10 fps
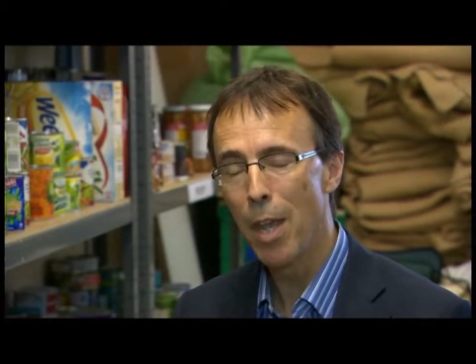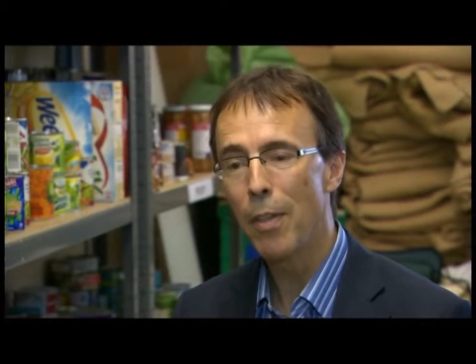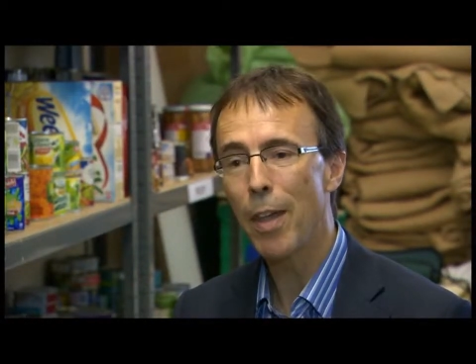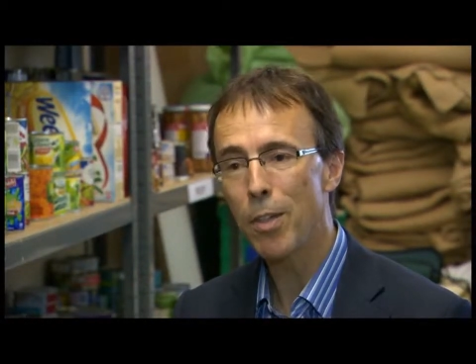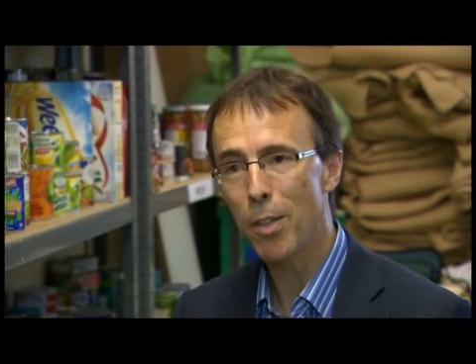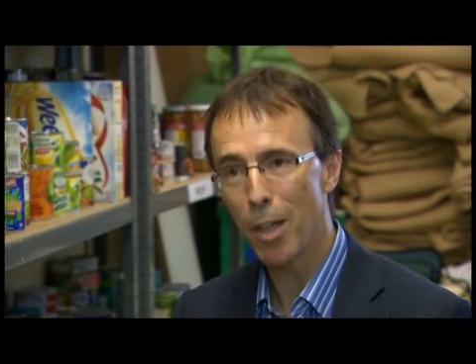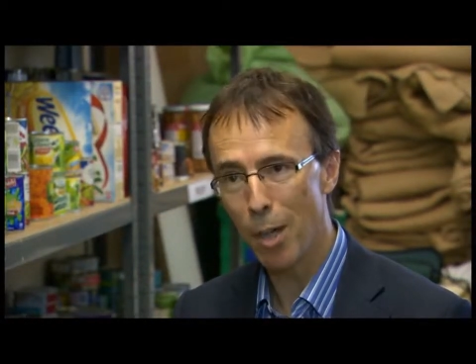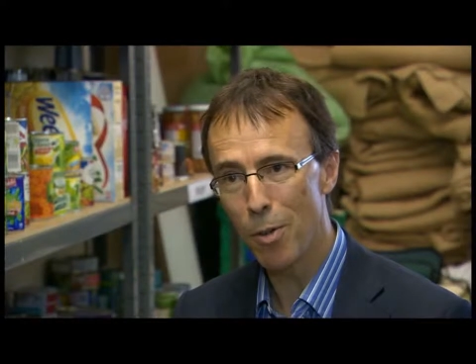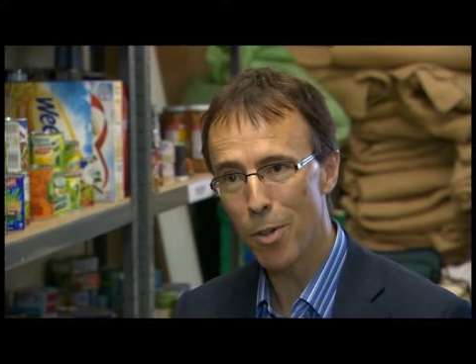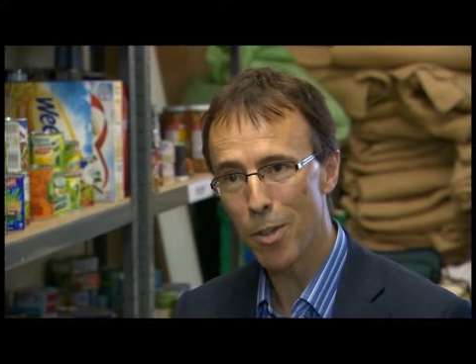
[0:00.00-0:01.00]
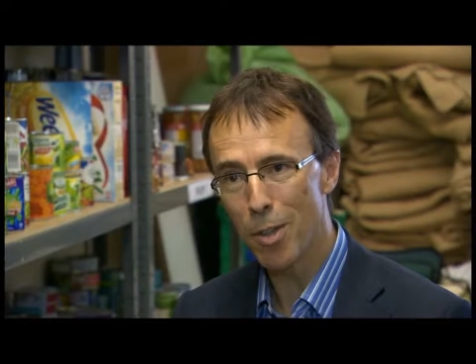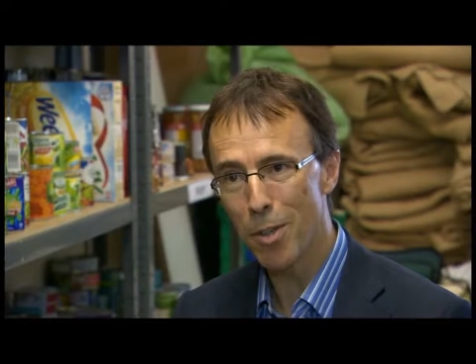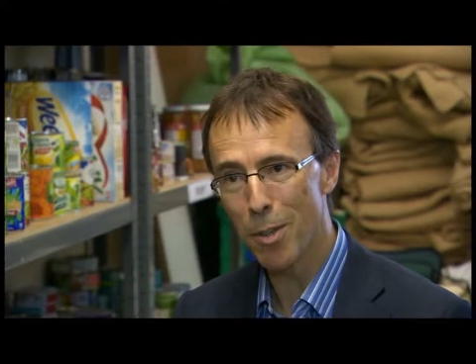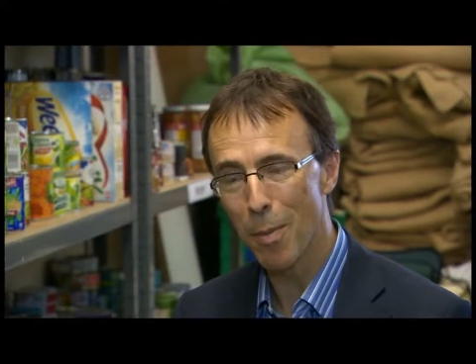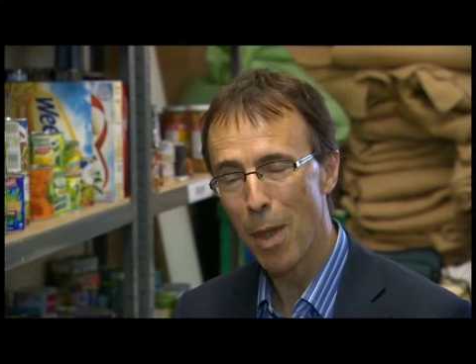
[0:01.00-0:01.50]
That's the current
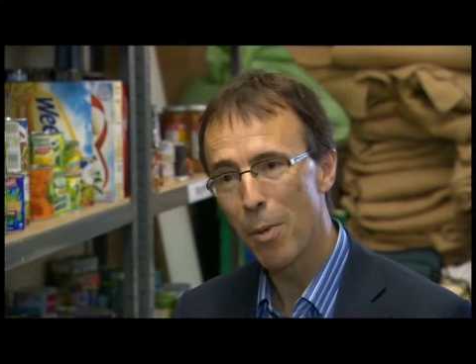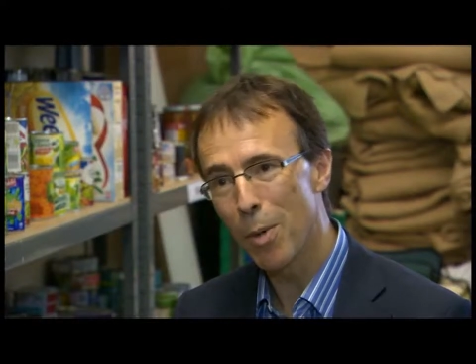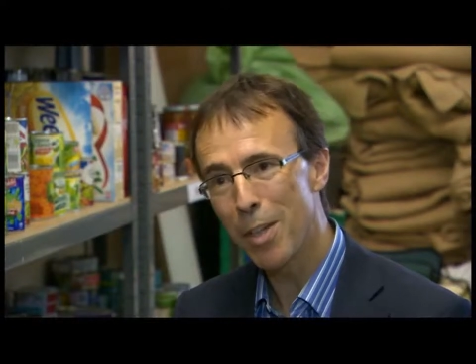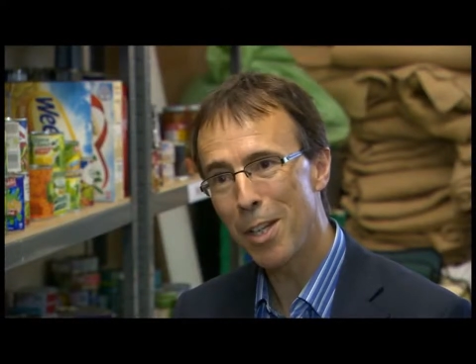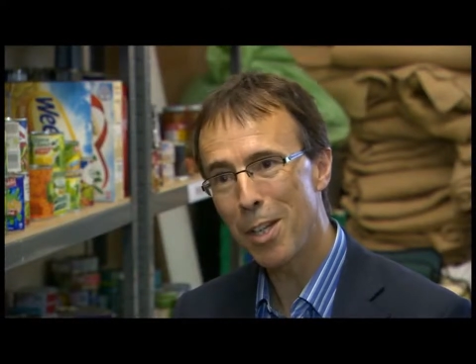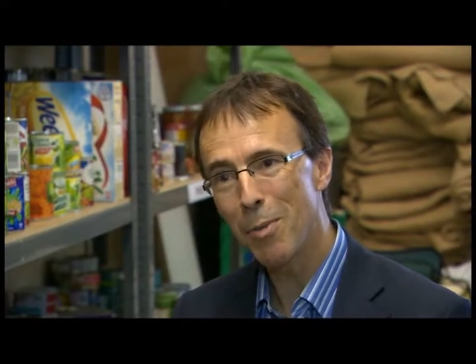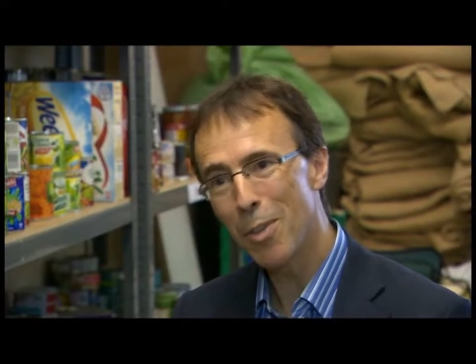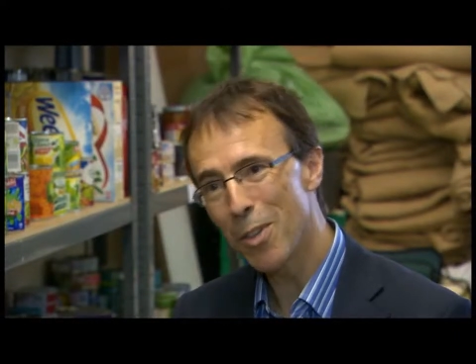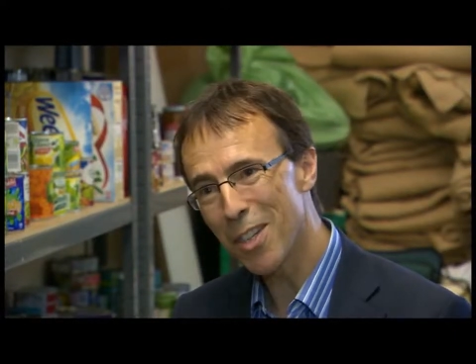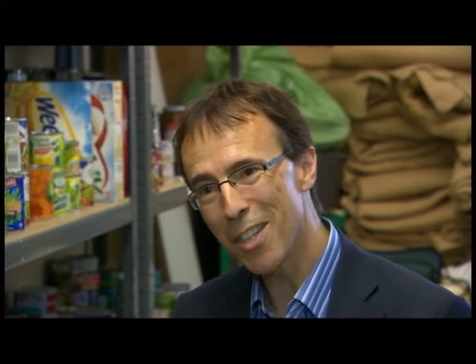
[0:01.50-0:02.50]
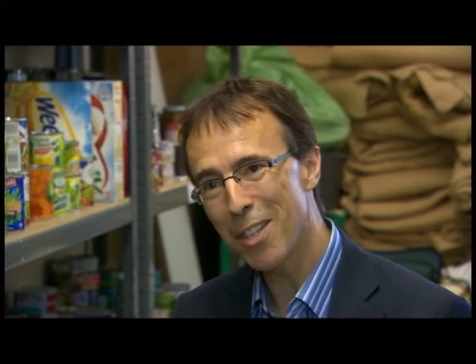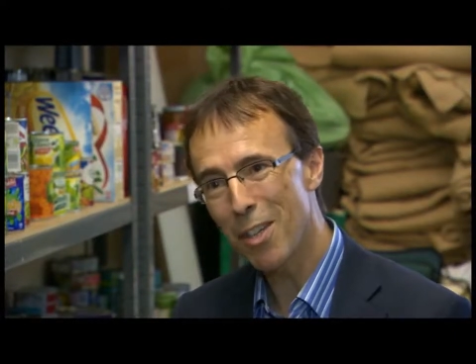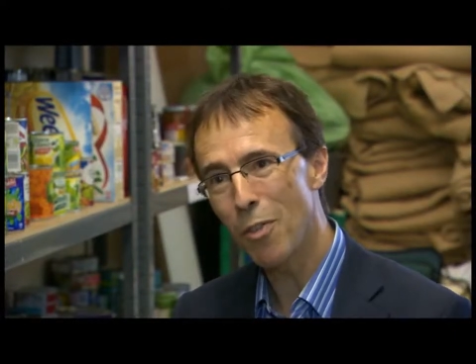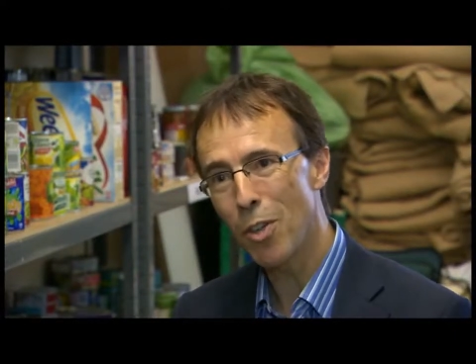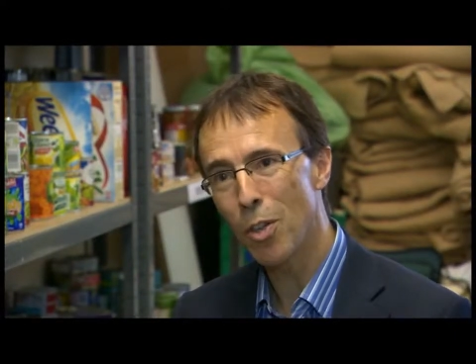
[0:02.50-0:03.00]
system. We're dealing with a
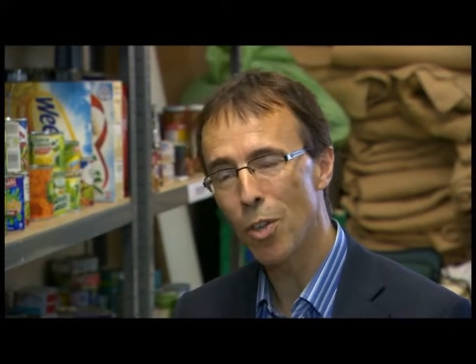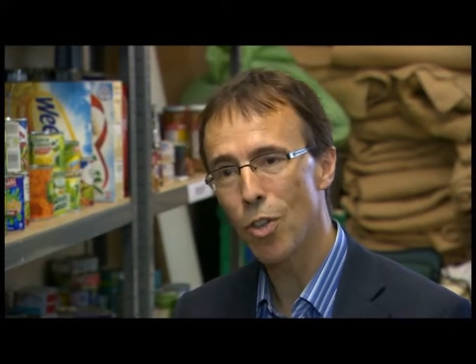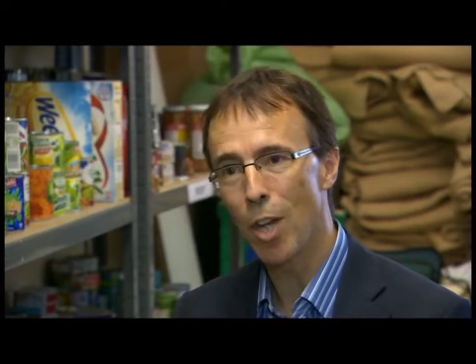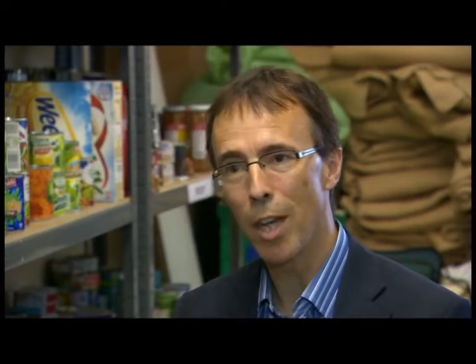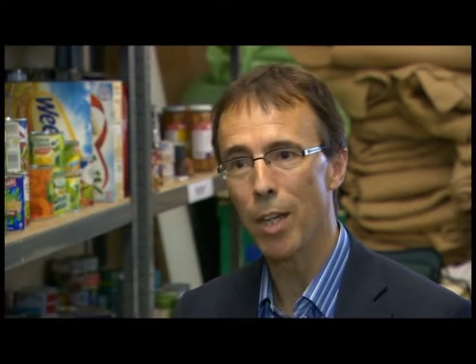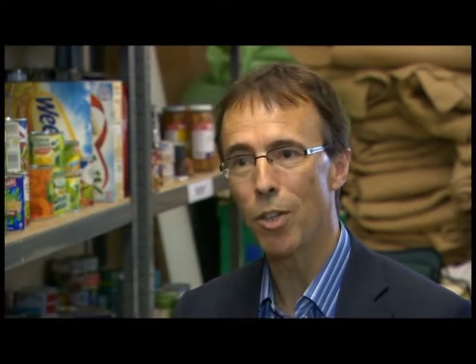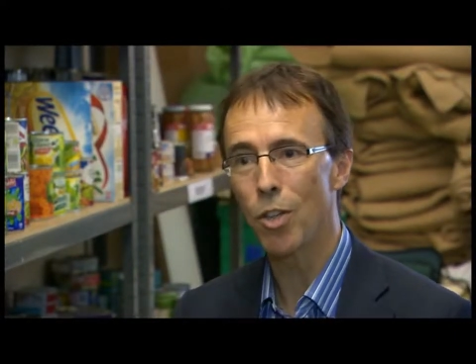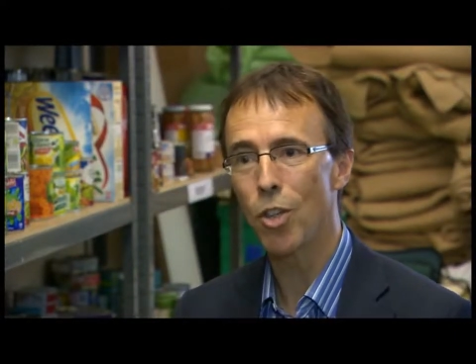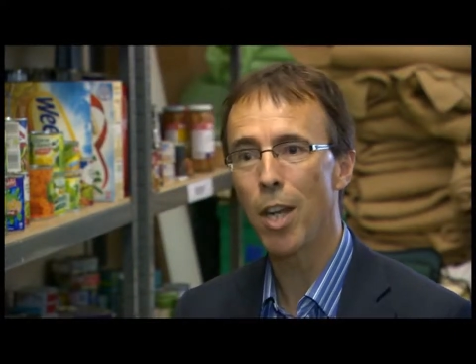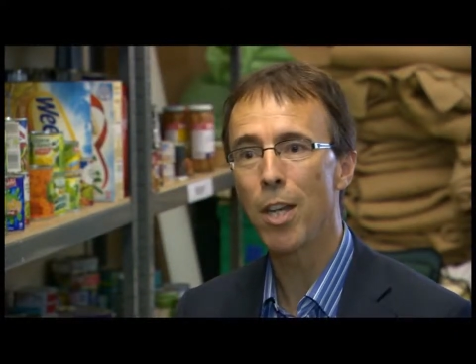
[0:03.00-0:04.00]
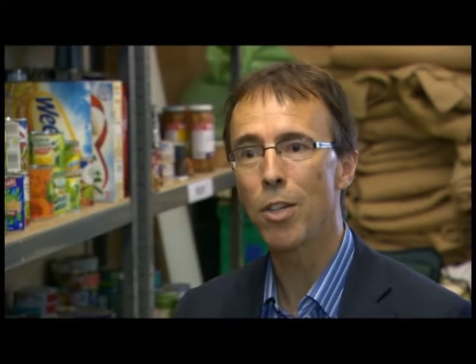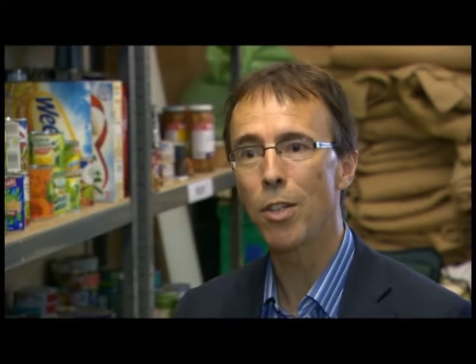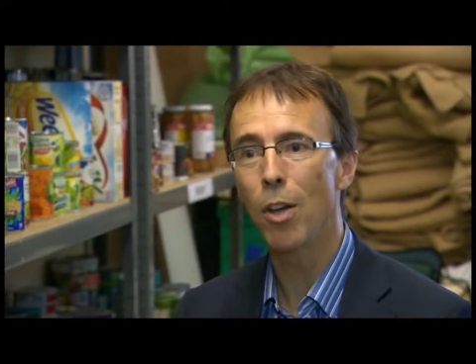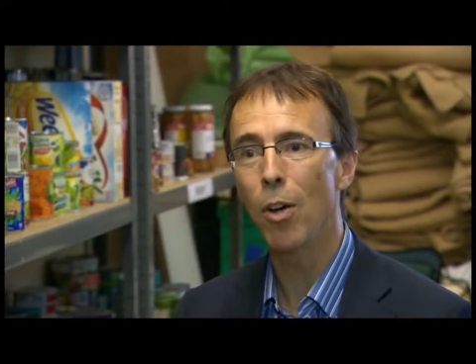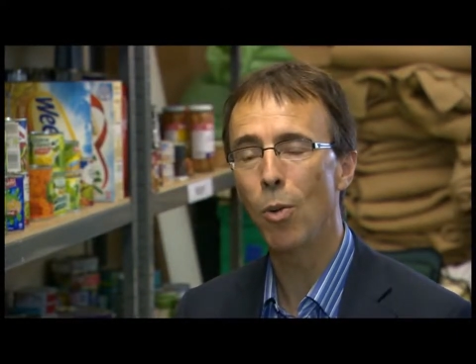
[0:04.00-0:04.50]
significant change, a change in
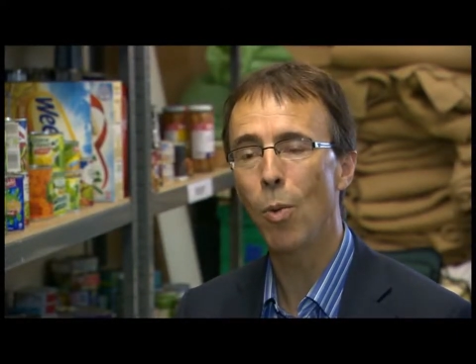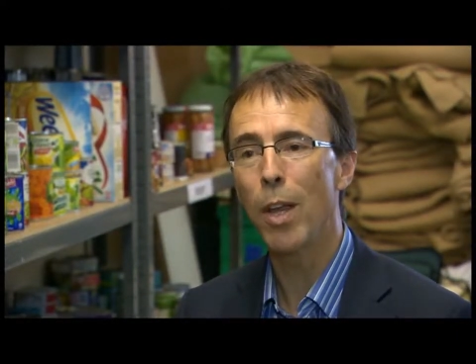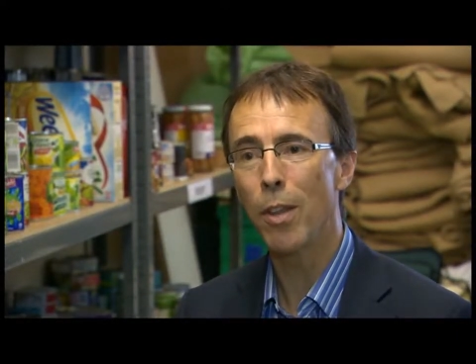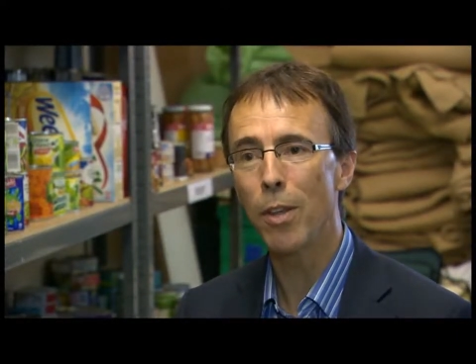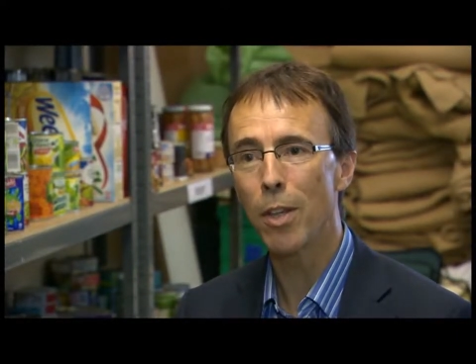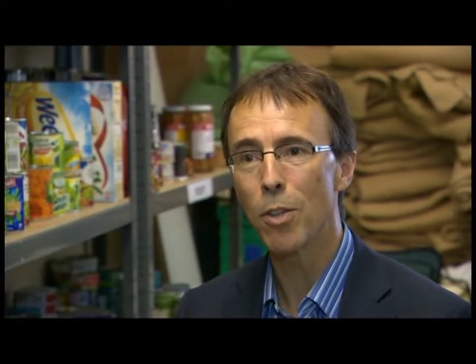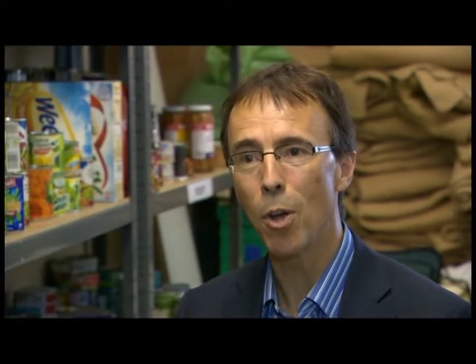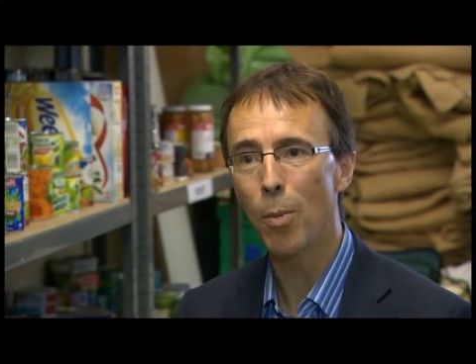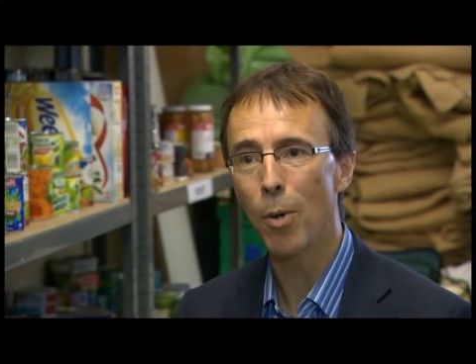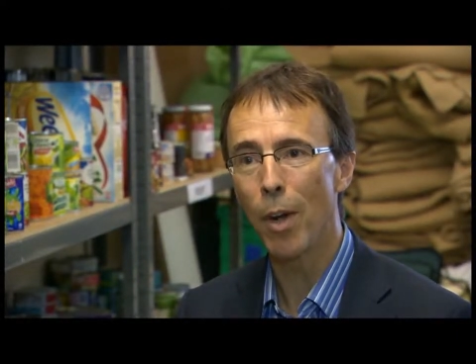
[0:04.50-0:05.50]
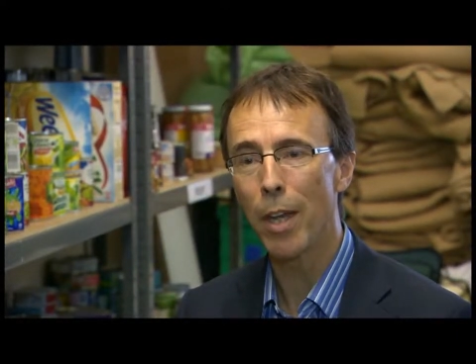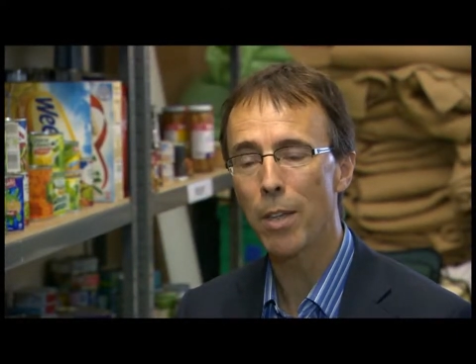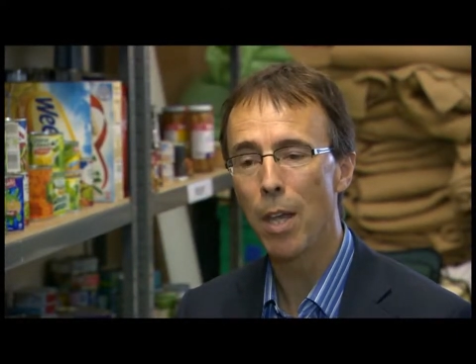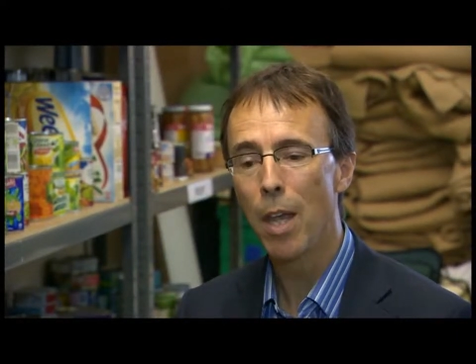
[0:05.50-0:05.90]
the whole way things operate